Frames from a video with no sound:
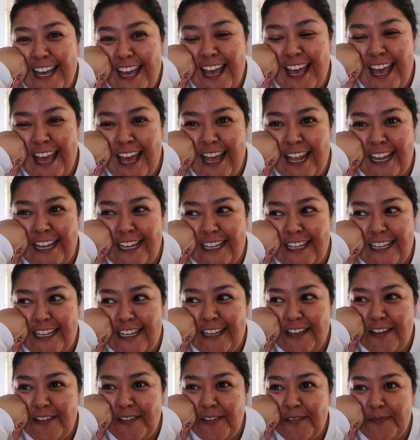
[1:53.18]
and
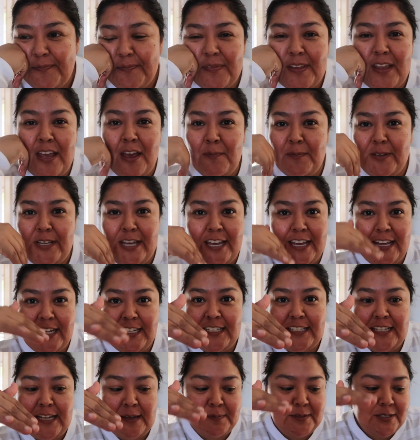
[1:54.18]
I'm taking
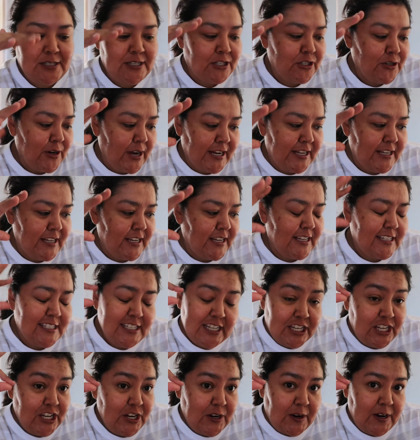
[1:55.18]
steps to try to
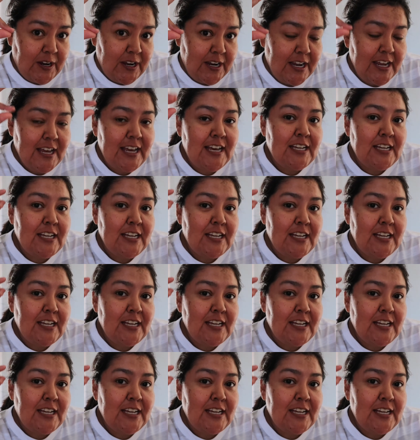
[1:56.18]
secure it.